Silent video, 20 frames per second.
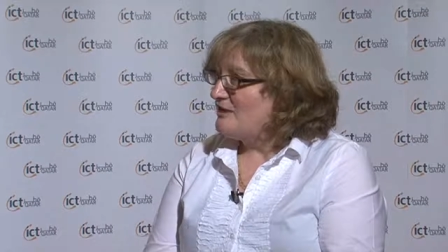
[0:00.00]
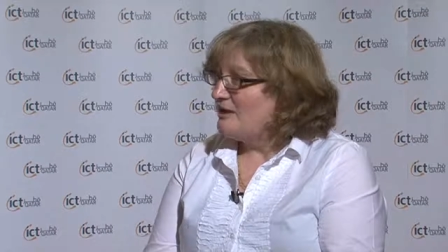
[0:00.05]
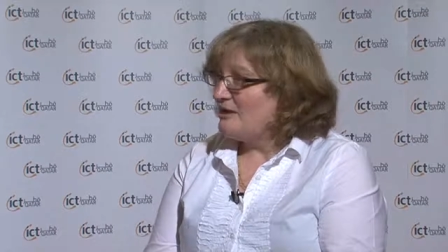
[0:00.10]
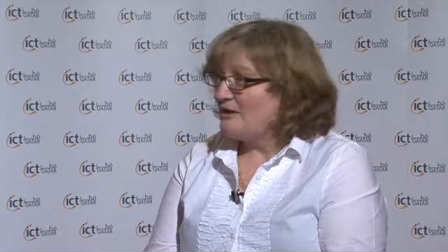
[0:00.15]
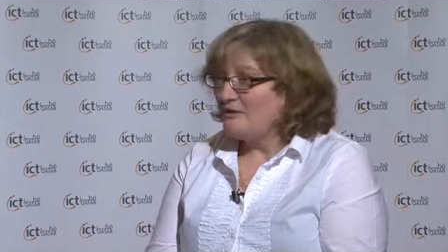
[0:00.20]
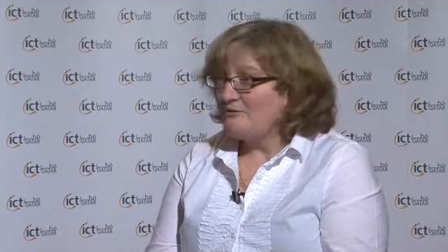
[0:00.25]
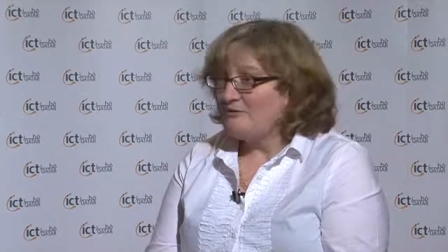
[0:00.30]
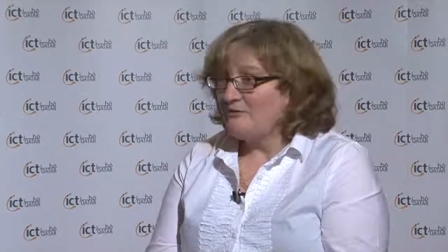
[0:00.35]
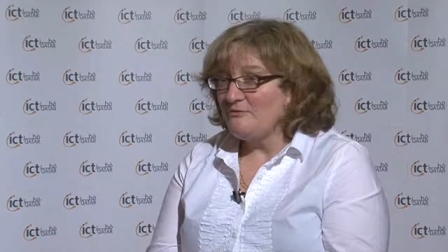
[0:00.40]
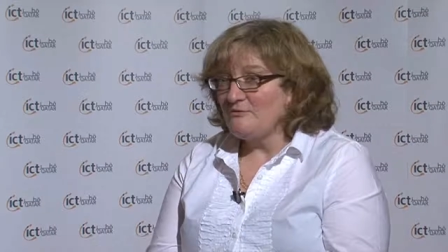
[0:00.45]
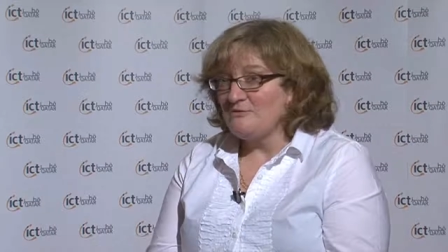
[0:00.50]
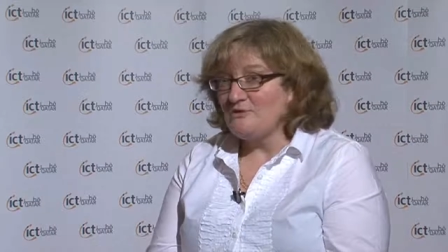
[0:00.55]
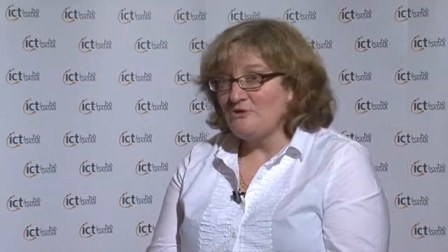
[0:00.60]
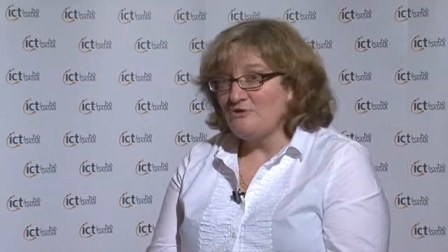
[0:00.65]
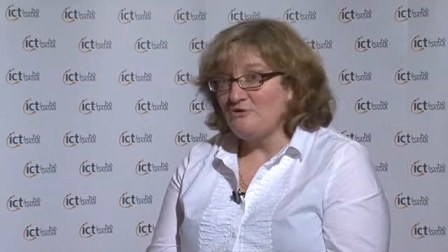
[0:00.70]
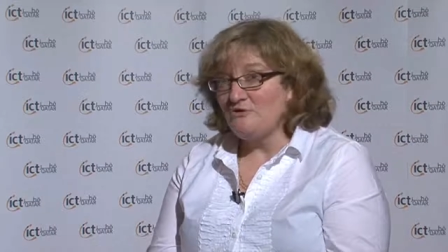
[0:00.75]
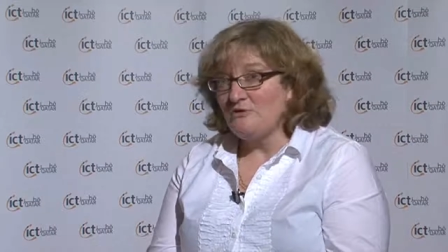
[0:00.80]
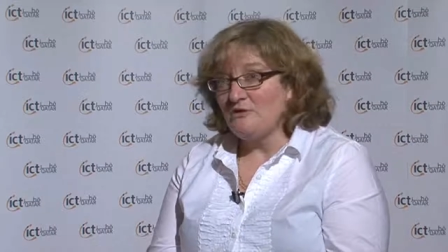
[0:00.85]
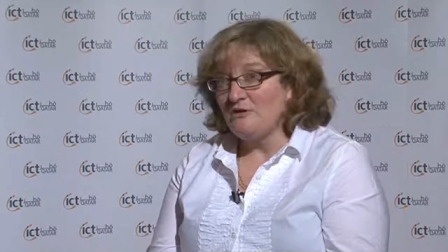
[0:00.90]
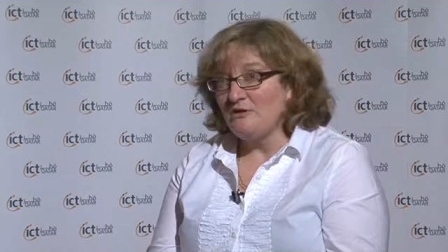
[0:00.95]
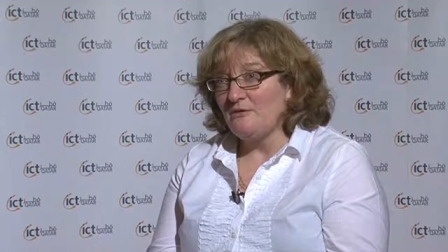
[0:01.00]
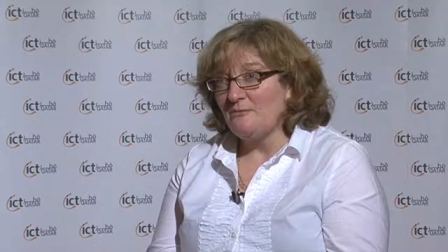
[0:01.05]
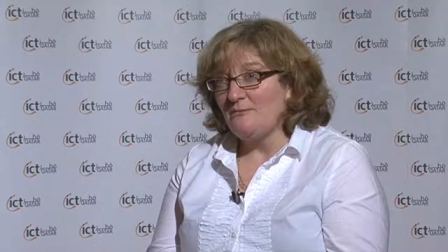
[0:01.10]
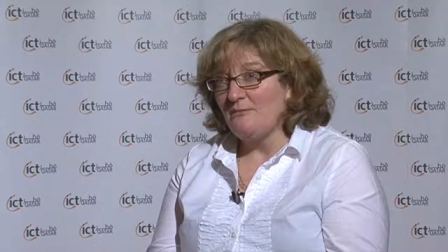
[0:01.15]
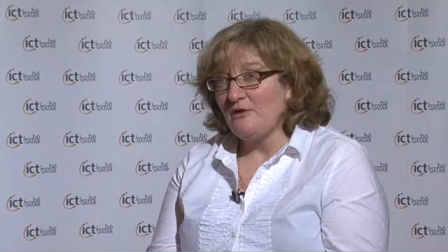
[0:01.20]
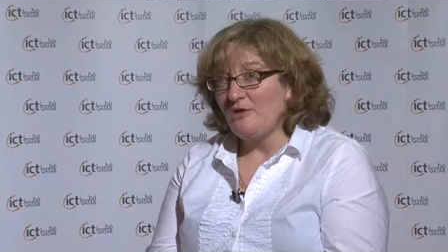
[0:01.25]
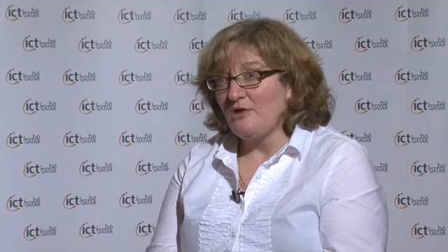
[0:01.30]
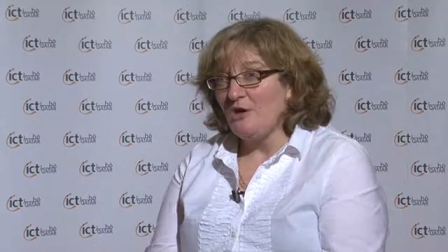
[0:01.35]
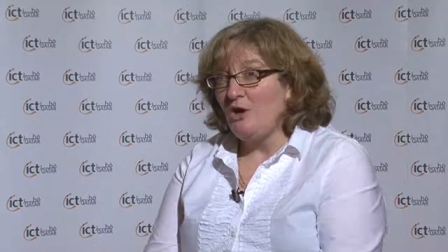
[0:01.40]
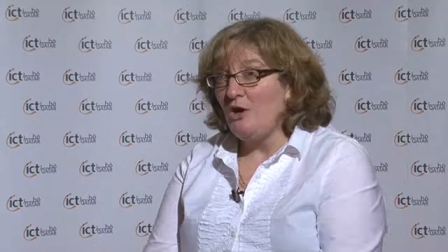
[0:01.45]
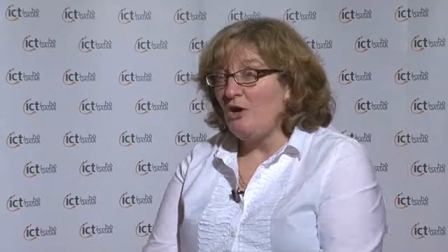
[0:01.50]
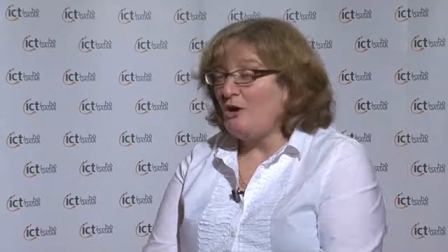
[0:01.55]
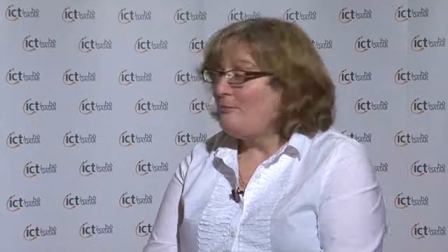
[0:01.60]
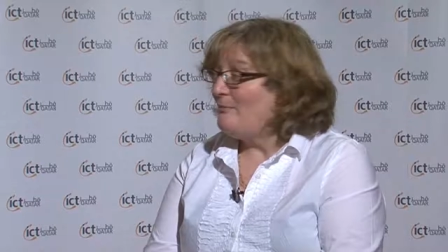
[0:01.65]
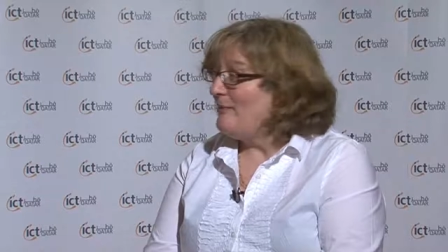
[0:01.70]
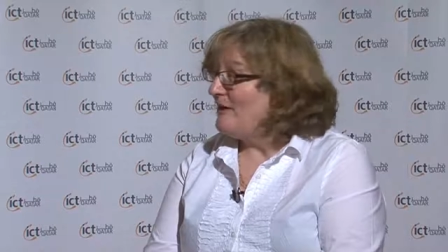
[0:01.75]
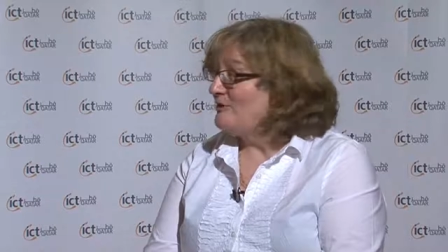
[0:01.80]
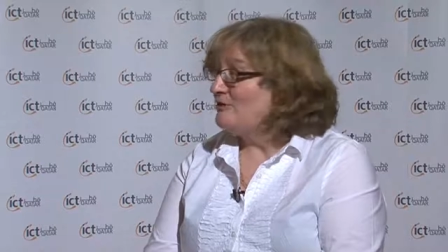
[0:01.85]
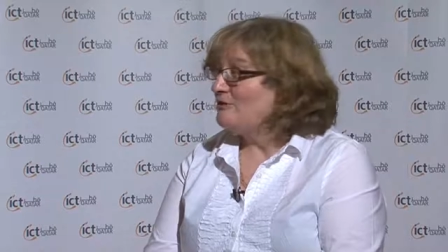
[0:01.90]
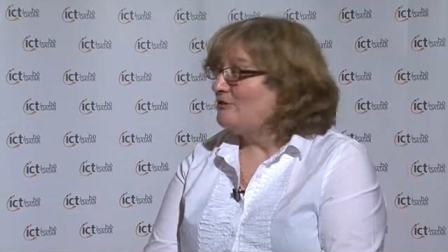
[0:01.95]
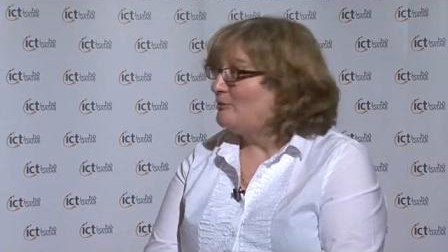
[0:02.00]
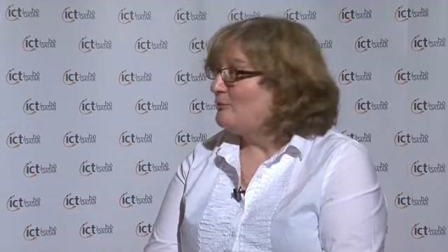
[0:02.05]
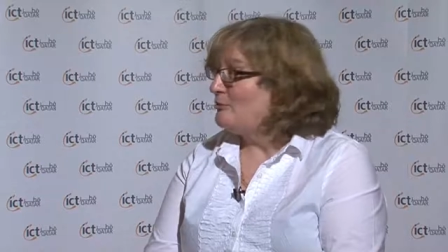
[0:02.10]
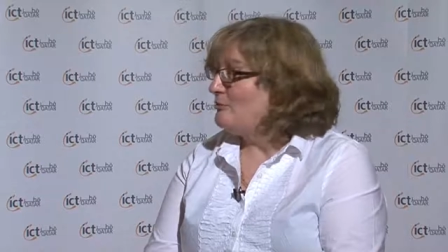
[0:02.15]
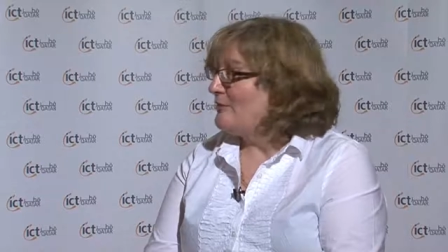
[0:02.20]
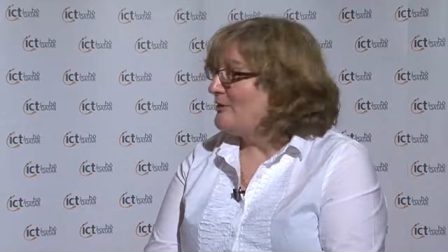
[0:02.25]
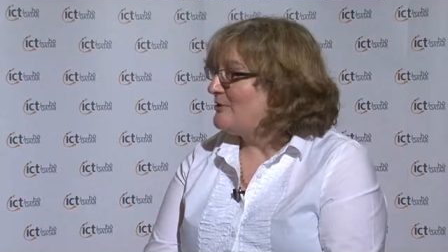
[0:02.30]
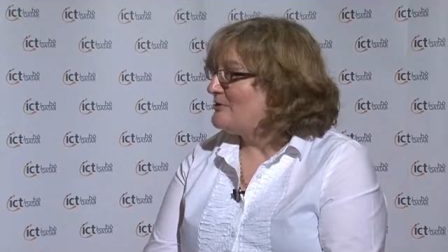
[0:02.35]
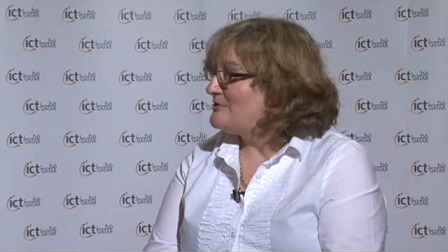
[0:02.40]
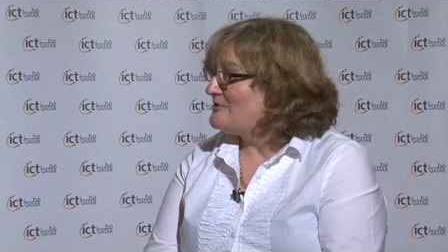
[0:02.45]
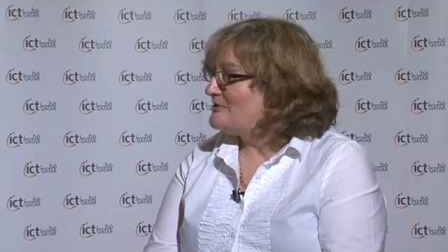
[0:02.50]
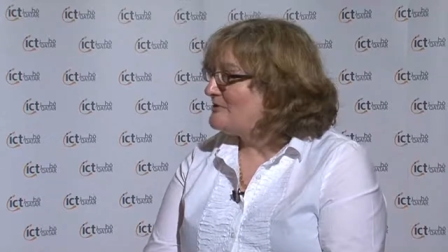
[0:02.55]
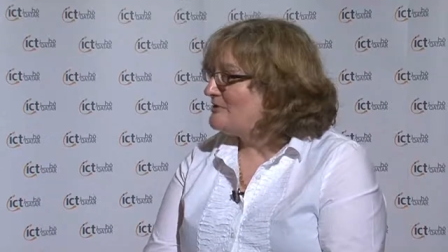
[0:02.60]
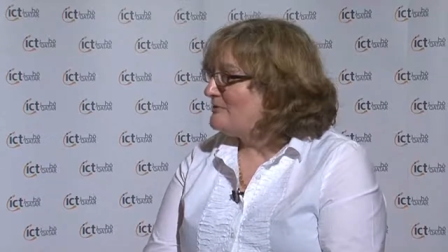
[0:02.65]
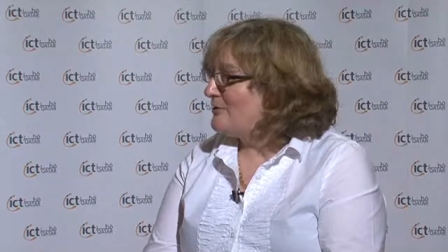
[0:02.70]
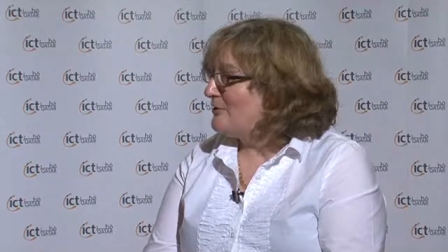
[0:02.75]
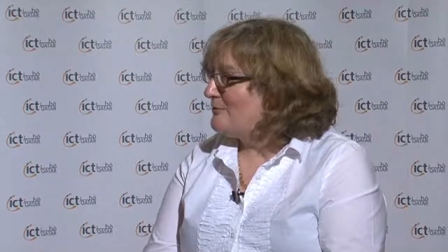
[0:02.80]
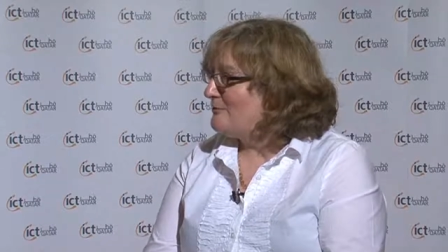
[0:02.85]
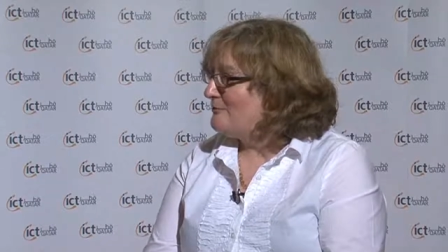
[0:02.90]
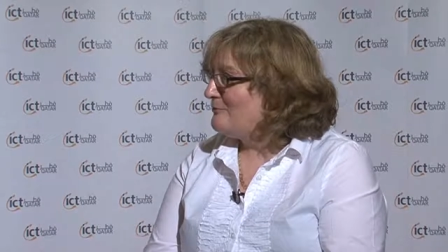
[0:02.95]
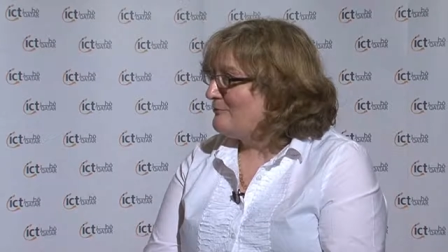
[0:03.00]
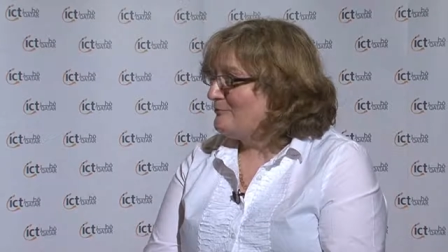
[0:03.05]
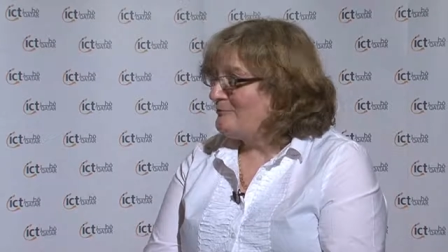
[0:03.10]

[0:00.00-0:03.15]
like if it was a car manual almost, you know,